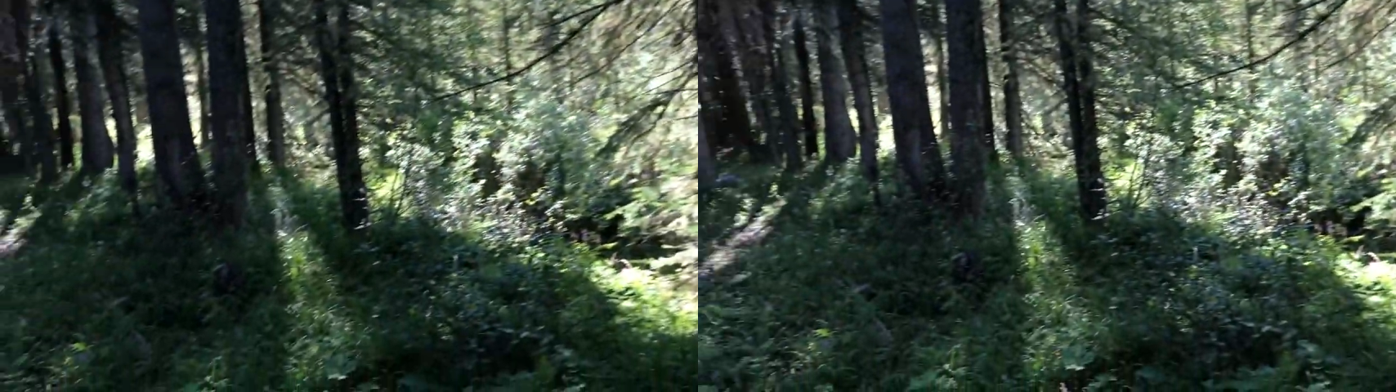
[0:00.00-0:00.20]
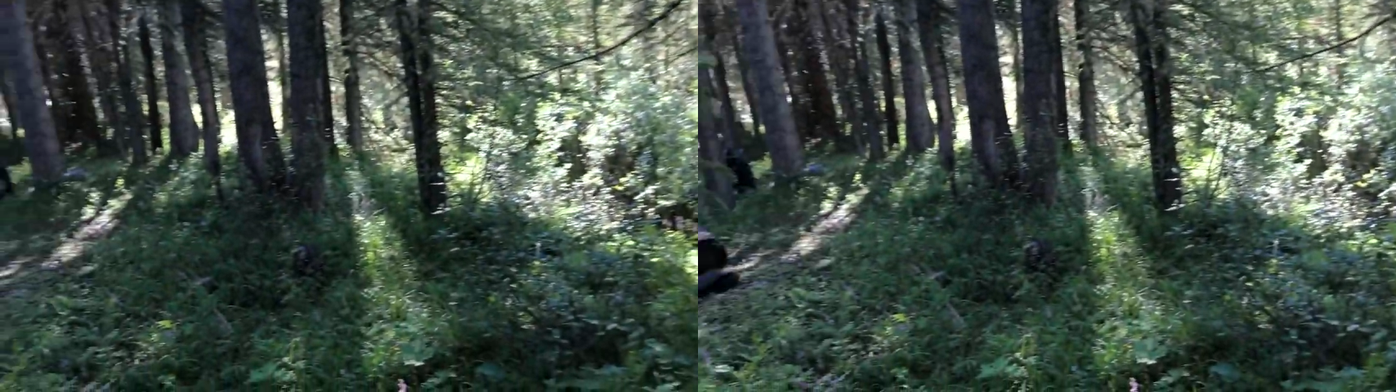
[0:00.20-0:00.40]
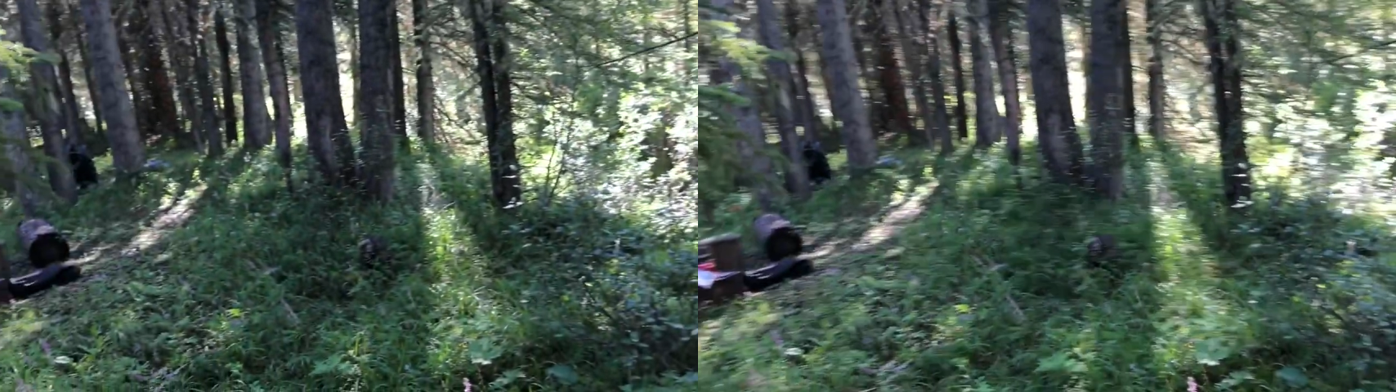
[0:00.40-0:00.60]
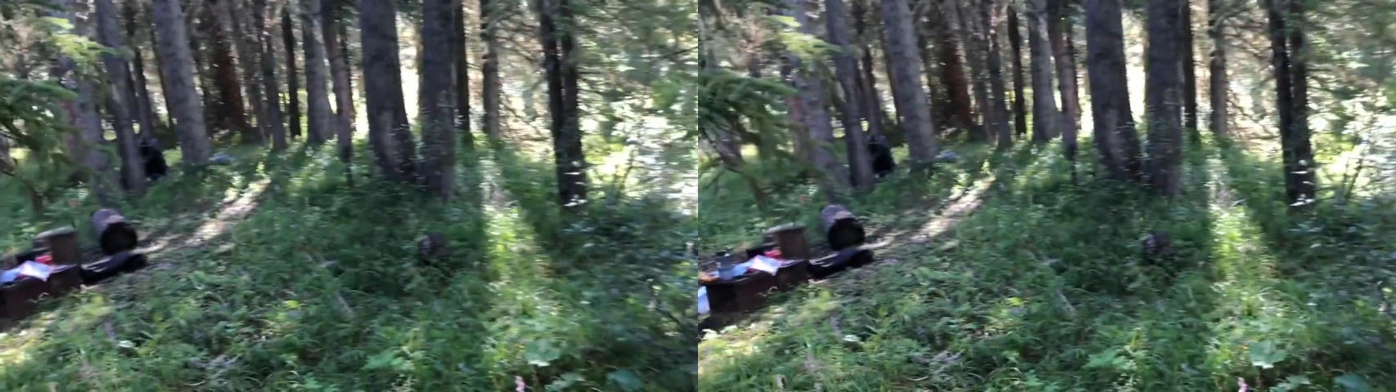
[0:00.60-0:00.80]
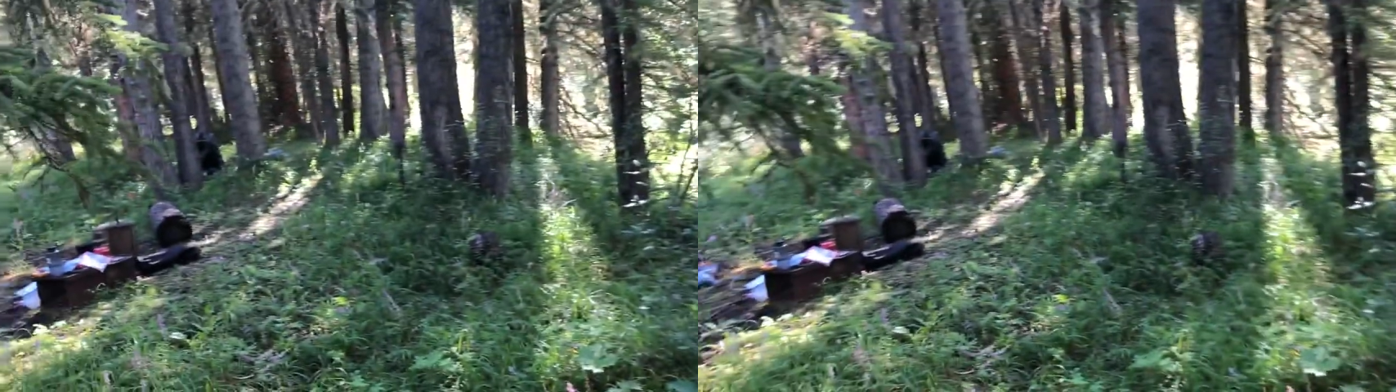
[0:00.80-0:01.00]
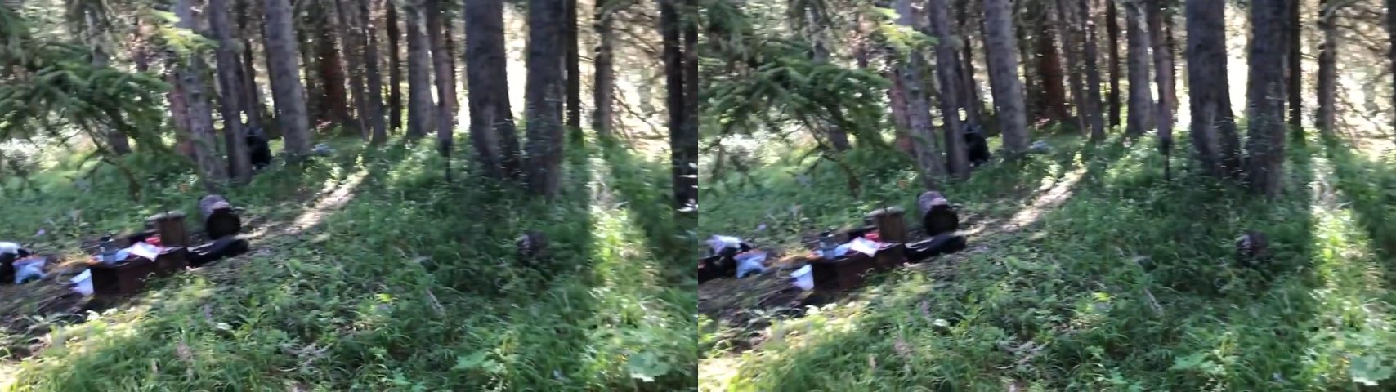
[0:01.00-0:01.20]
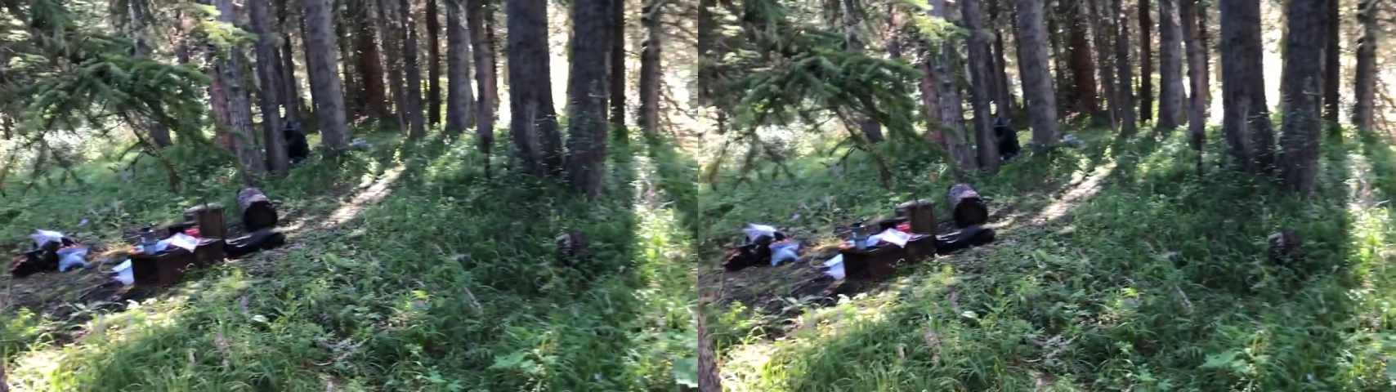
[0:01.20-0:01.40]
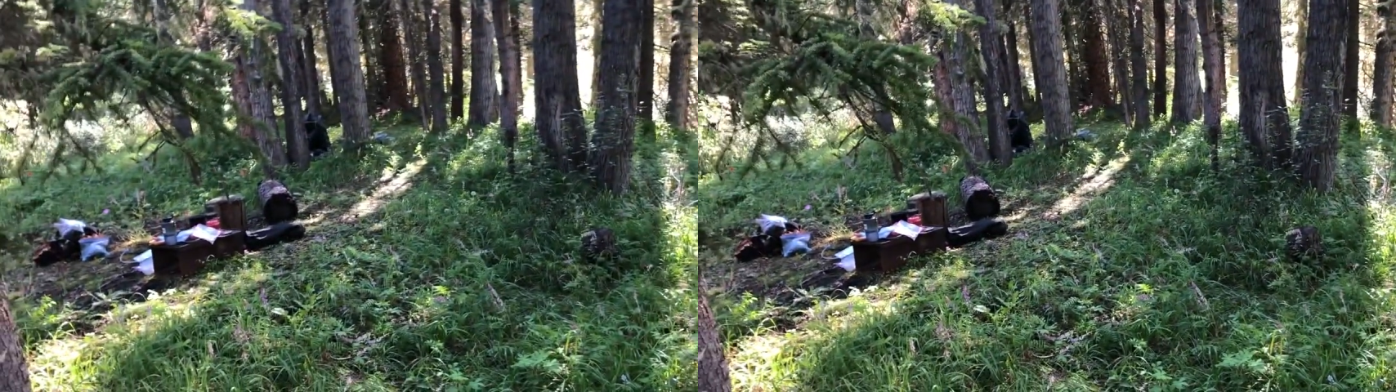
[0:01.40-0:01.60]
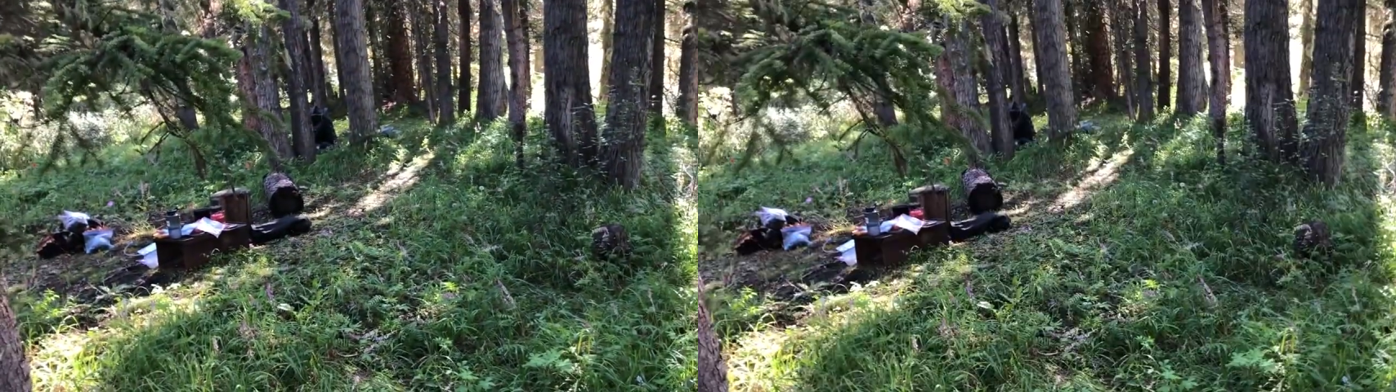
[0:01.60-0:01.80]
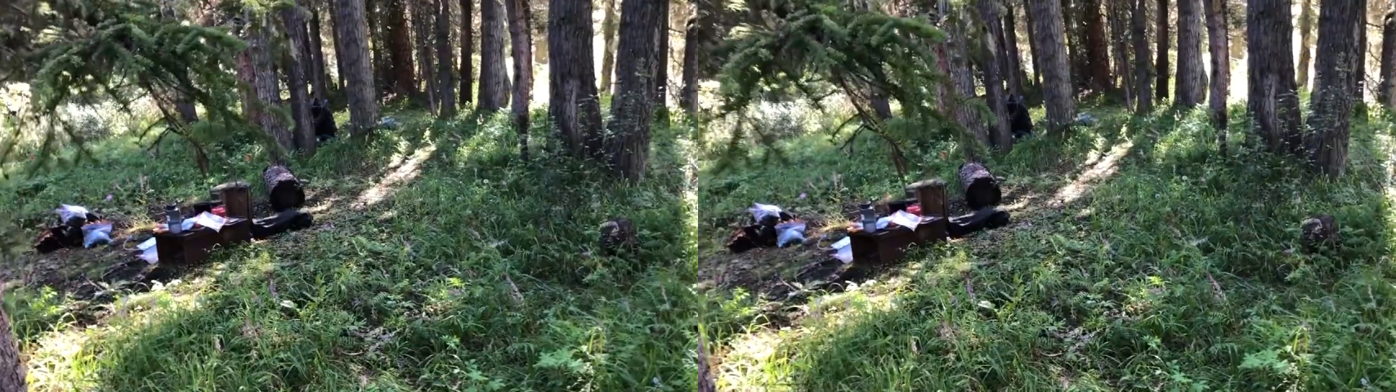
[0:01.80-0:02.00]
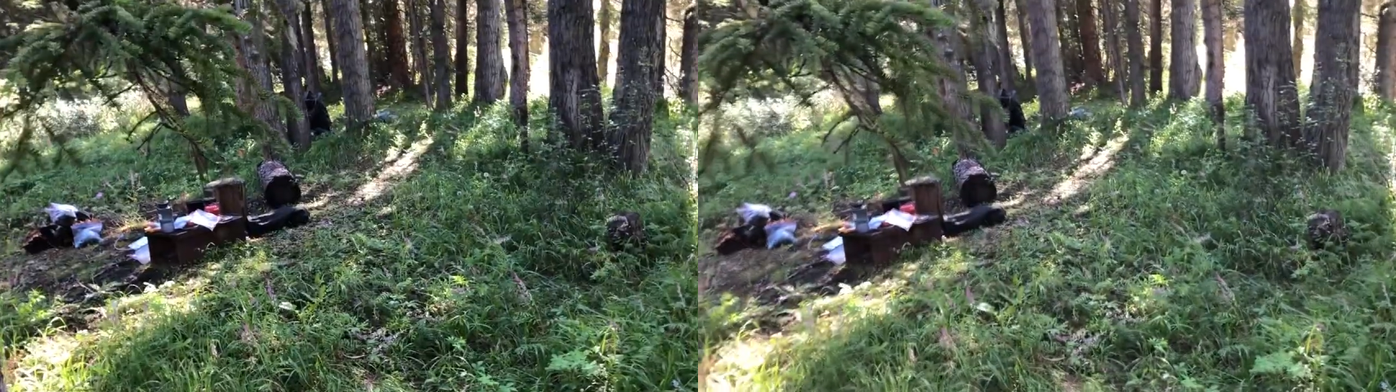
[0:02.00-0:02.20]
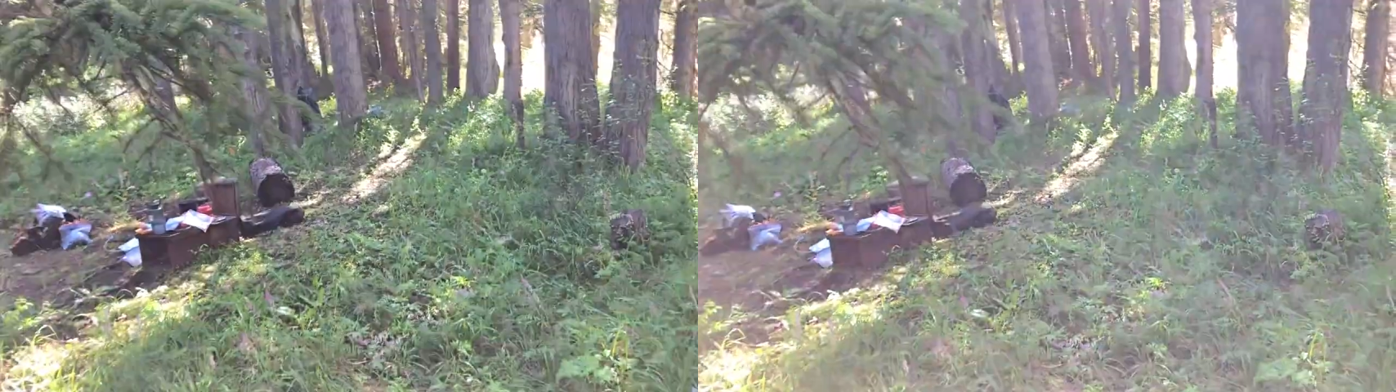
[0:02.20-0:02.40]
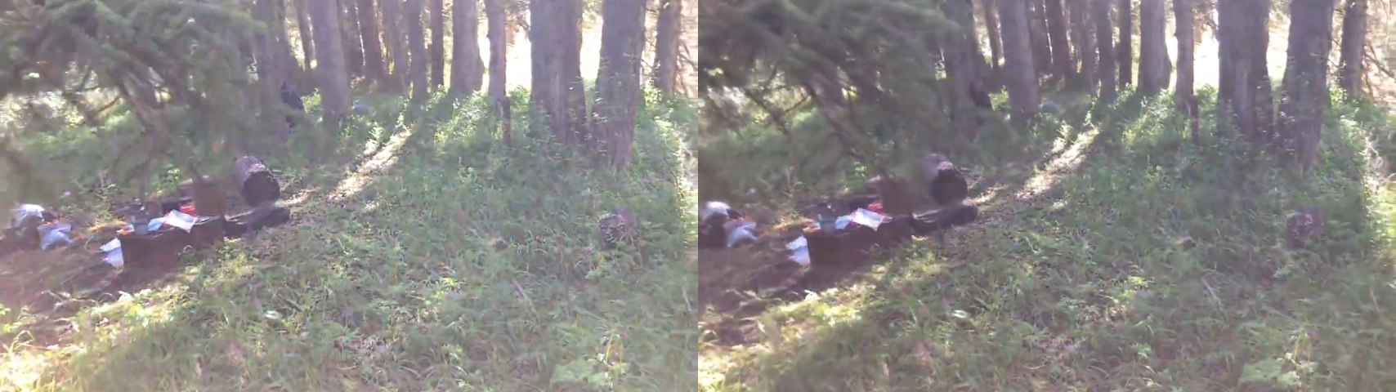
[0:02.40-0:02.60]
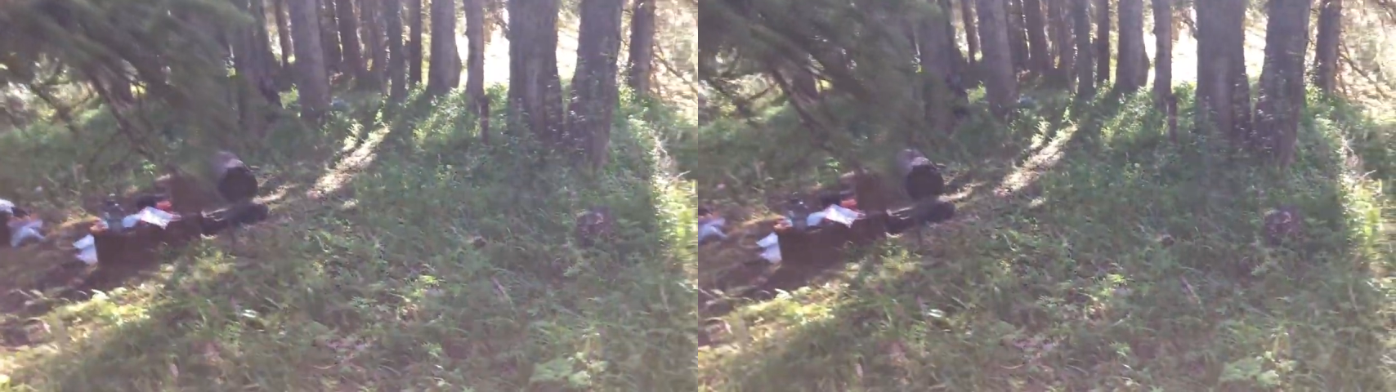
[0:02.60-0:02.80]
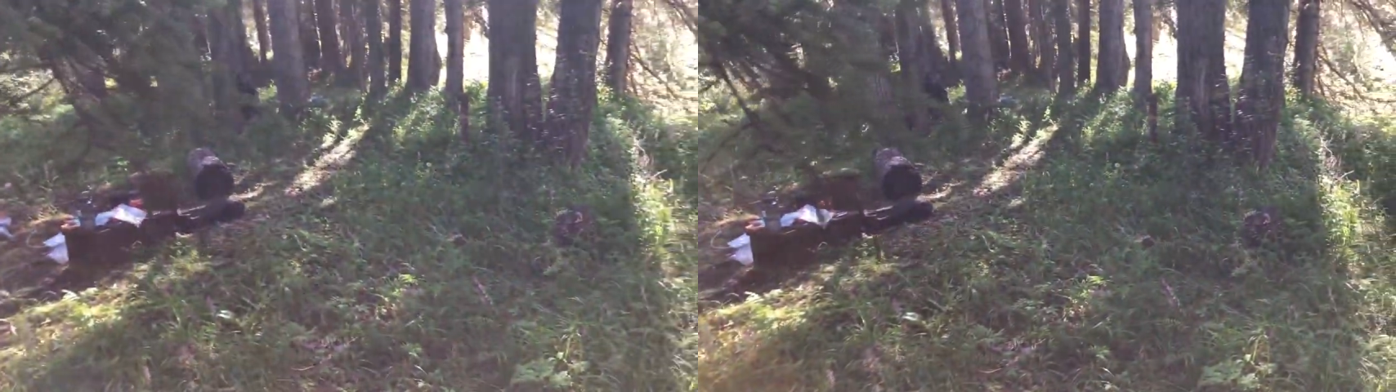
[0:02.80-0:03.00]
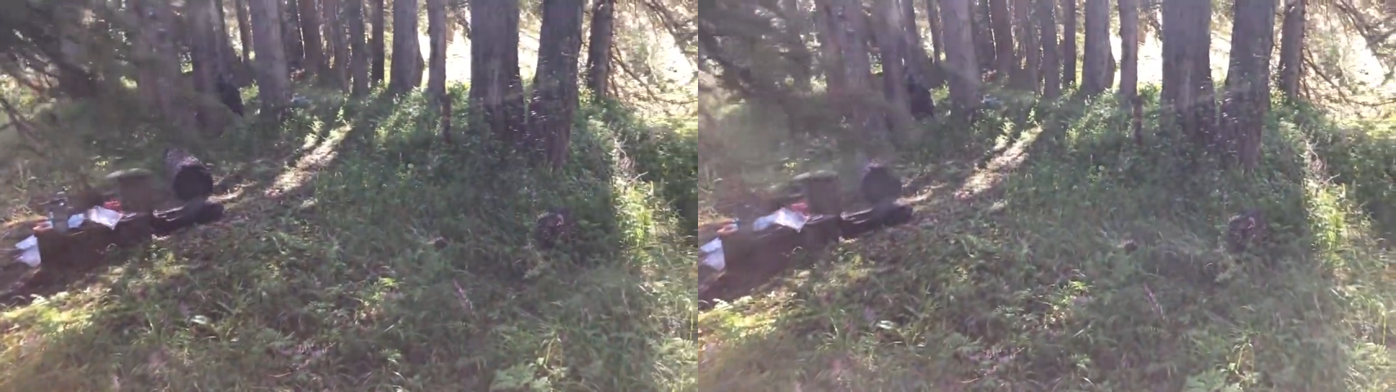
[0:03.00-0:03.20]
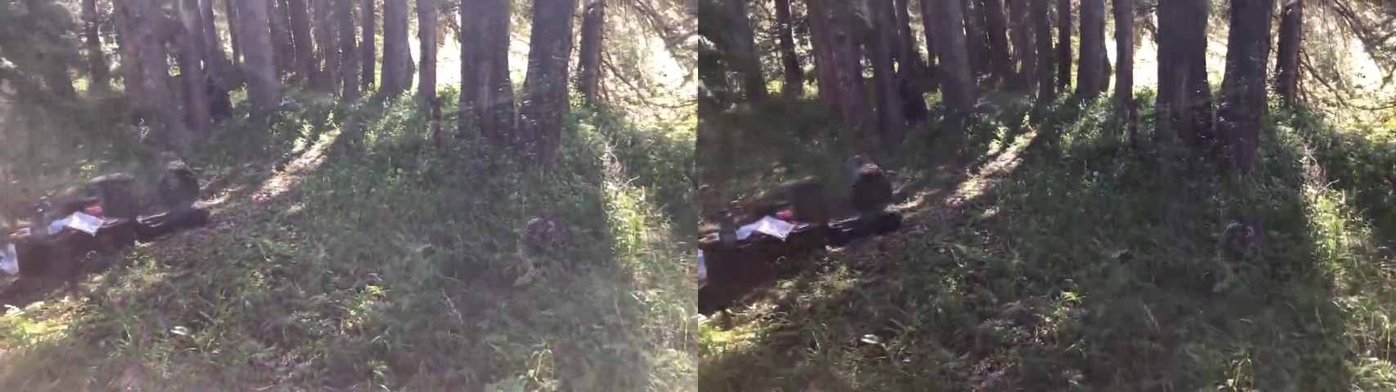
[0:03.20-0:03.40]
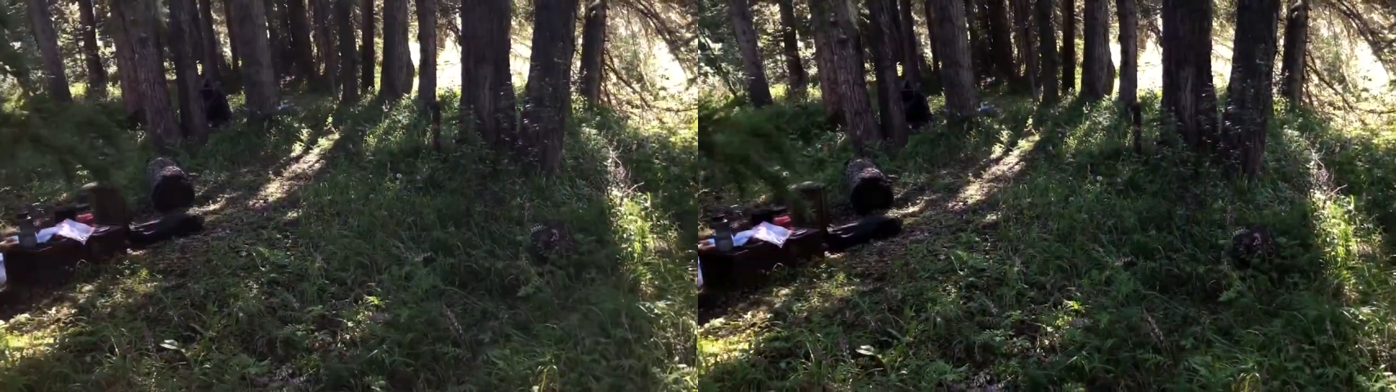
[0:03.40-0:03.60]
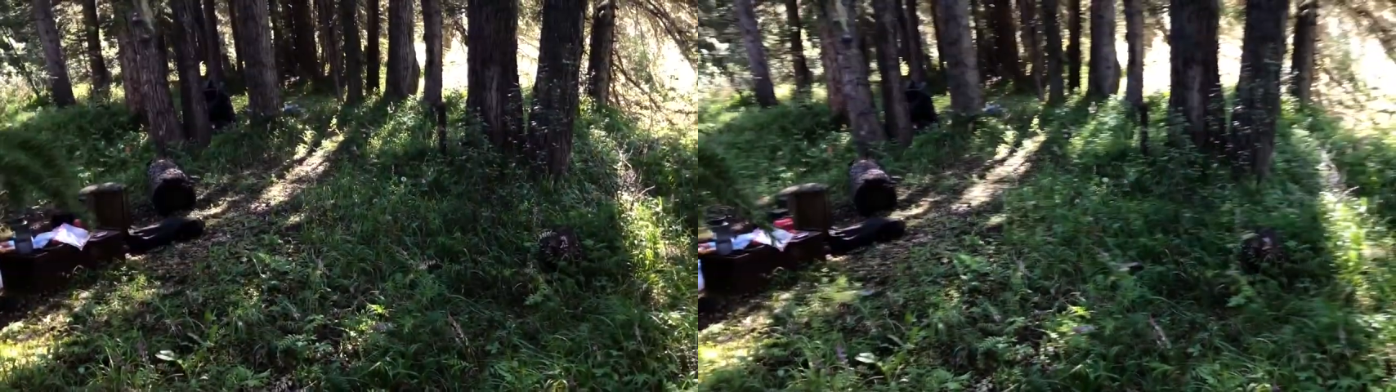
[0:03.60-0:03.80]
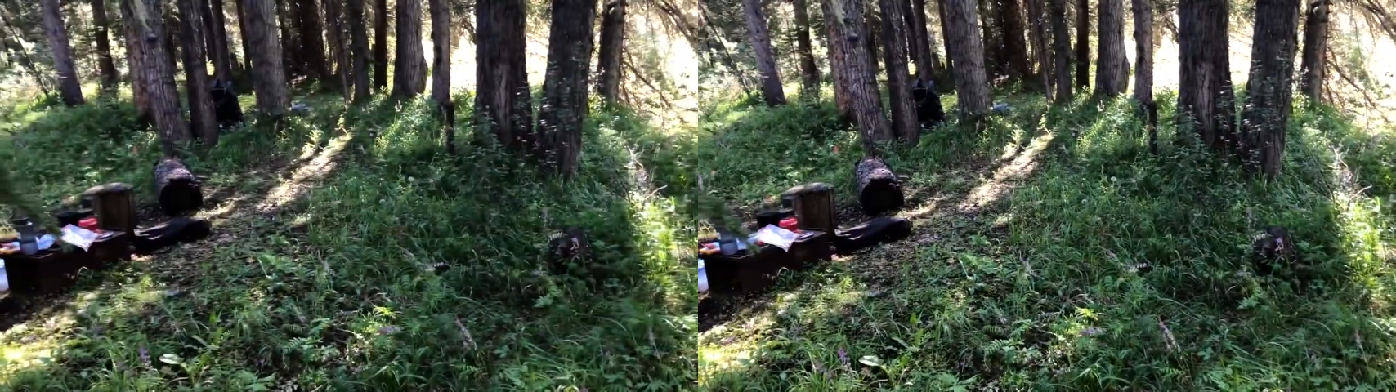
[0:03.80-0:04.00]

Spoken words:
[unreadable: no face in view]